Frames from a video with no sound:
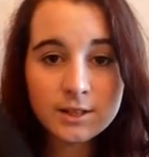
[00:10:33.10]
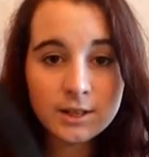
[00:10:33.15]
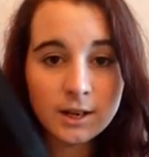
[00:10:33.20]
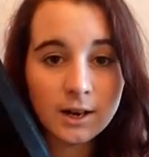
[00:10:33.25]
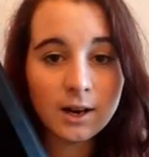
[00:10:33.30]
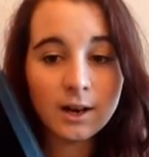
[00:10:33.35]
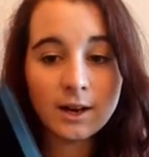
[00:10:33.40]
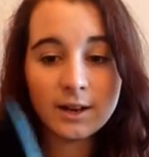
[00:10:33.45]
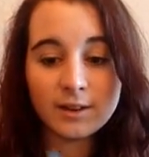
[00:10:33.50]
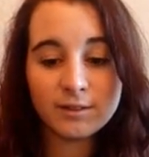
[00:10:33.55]

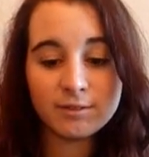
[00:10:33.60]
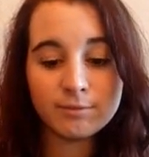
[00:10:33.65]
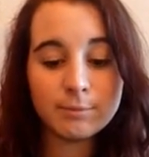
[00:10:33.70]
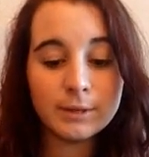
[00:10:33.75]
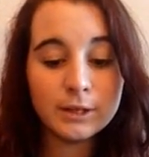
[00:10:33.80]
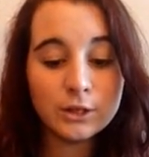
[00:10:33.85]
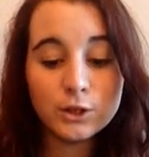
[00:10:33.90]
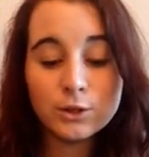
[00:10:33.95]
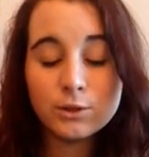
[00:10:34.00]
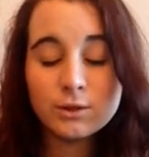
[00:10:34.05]
that I've
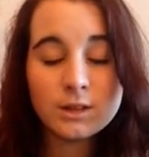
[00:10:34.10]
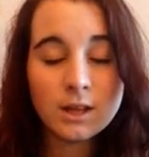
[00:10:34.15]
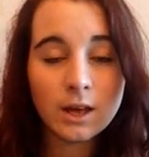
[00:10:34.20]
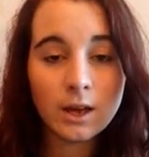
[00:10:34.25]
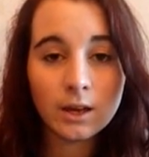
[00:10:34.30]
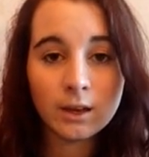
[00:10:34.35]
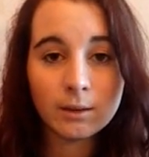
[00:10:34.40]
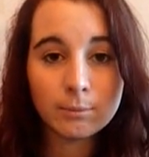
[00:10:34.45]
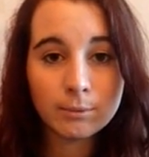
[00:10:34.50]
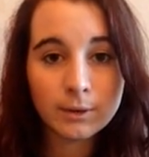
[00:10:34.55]
been
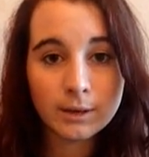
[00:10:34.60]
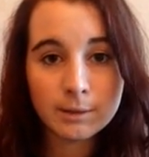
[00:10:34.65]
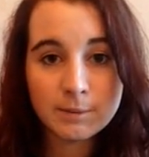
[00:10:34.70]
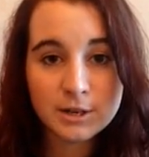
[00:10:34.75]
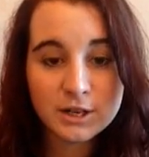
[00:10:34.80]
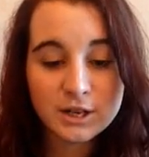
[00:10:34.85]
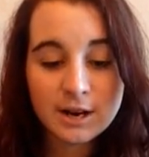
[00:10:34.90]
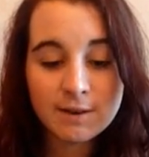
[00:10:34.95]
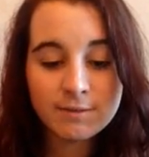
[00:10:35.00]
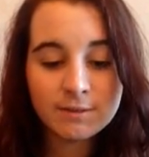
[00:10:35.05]
using pretty
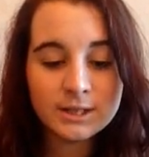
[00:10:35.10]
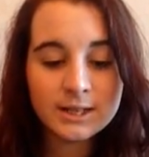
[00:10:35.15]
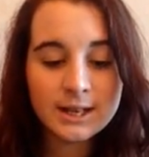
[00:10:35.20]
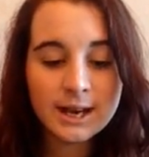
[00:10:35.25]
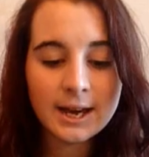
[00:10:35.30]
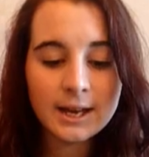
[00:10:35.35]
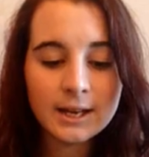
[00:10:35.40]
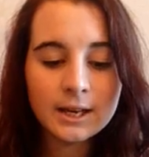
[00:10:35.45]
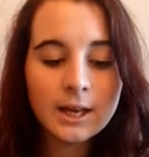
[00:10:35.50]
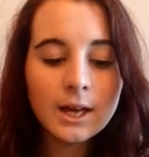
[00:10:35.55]
much every
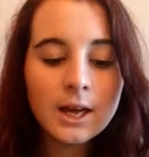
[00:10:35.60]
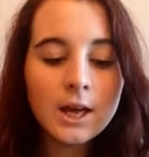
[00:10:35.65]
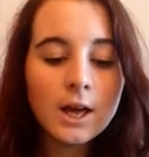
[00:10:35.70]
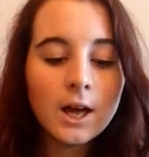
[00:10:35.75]
day.